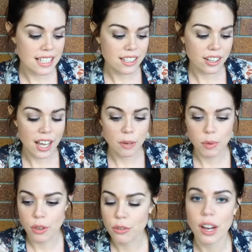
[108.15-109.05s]
It's going to
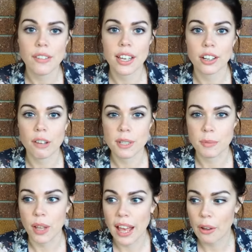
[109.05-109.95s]
help you thriving in
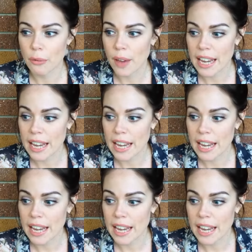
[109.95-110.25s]
optimal health,